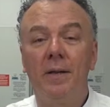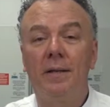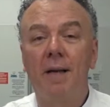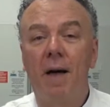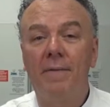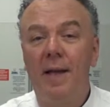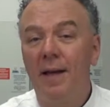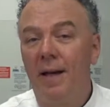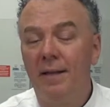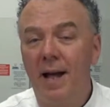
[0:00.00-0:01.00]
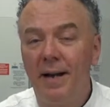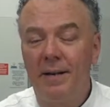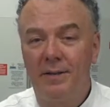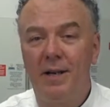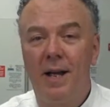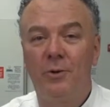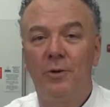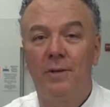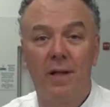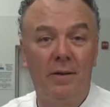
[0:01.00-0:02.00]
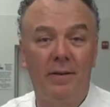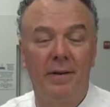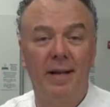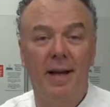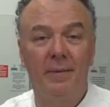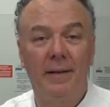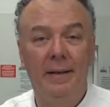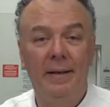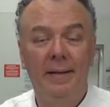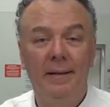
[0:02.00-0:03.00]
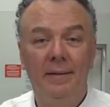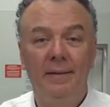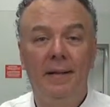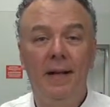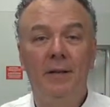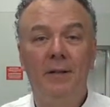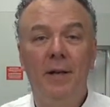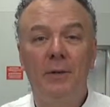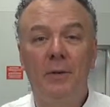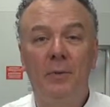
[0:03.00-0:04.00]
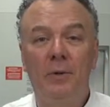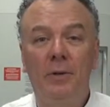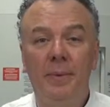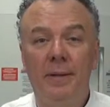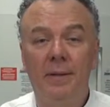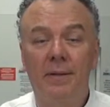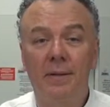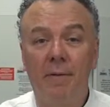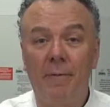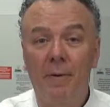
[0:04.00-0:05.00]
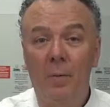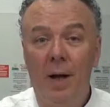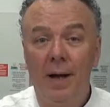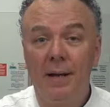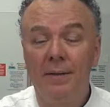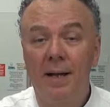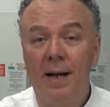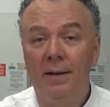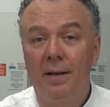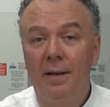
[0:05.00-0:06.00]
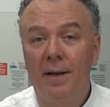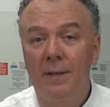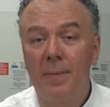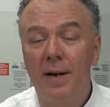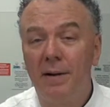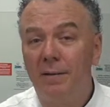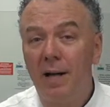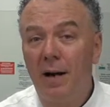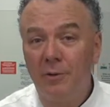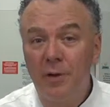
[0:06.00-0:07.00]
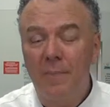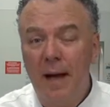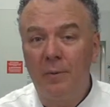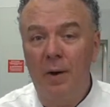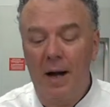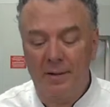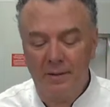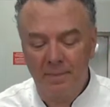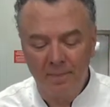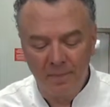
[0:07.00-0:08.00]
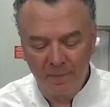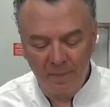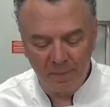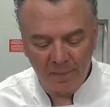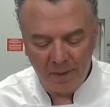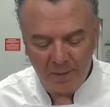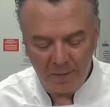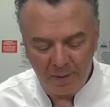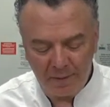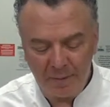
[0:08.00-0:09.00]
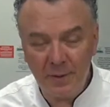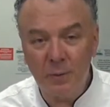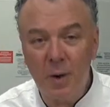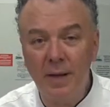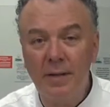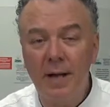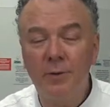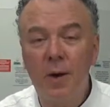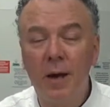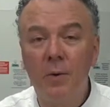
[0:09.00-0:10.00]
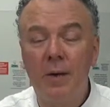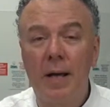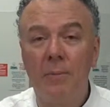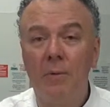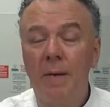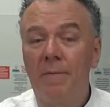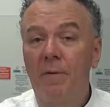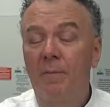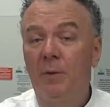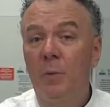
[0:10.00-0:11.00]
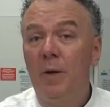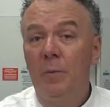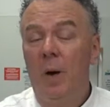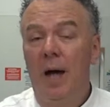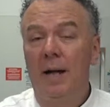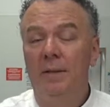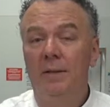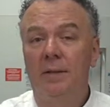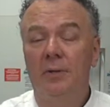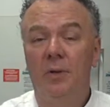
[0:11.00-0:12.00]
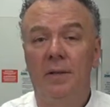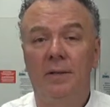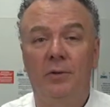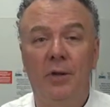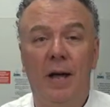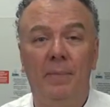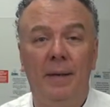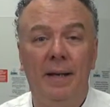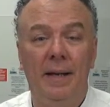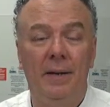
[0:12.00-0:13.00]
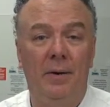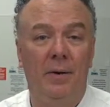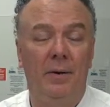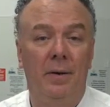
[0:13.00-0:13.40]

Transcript: Escoffier Online International Culinary Academy. Today's session, we'll be discovering wines and expanding our knowledge about wines. One of the first wines I drank when I moved up from sweet wines, such as Chablis or